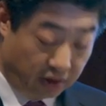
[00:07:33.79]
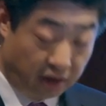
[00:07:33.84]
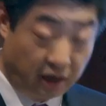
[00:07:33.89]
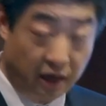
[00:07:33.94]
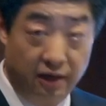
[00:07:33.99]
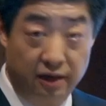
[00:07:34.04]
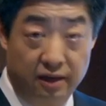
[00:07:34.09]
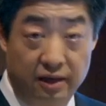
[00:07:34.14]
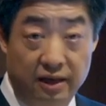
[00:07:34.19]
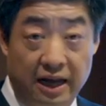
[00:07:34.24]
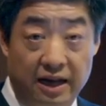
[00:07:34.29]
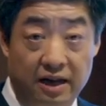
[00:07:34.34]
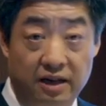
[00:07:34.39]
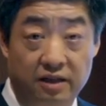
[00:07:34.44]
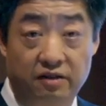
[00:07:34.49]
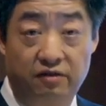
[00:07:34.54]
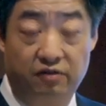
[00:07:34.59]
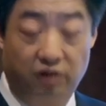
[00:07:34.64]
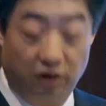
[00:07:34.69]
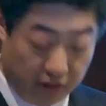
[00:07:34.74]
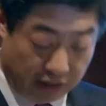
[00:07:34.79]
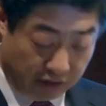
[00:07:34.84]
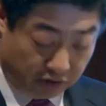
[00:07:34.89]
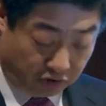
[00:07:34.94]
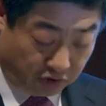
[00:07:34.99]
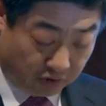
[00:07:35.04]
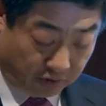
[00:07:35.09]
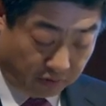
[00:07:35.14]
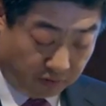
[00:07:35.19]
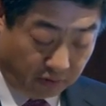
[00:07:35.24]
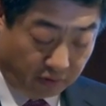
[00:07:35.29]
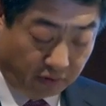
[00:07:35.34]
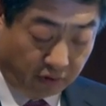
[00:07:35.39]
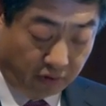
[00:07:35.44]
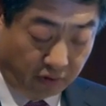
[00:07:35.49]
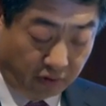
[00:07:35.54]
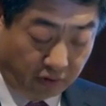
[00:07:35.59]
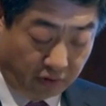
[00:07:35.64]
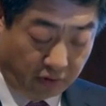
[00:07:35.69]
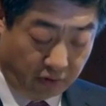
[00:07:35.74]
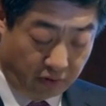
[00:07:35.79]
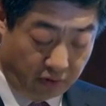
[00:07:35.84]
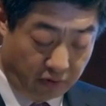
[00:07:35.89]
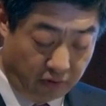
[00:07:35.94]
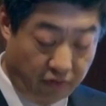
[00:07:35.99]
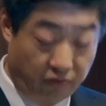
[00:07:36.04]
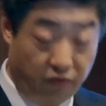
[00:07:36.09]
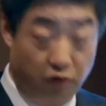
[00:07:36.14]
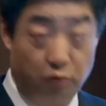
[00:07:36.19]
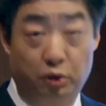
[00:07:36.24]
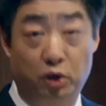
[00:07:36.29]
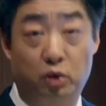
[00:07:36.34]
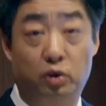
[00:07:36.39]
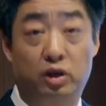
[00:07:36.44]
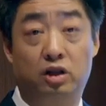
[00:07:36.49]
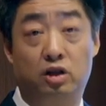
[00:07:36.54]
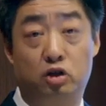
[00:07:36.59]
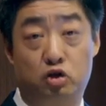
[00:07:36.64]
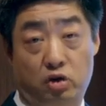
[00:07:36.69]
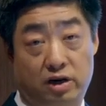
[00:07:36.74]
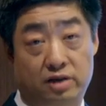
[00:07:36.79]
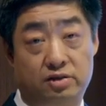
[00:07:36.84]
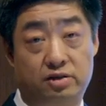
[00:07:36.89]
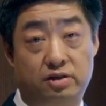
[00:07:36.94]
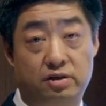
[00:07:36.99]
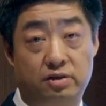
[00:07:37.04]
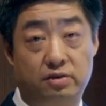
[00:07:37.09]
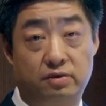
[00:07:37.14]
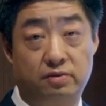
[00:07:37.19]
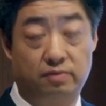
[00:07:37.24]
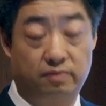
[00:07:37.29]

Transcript: can lay the foundation for building the trust.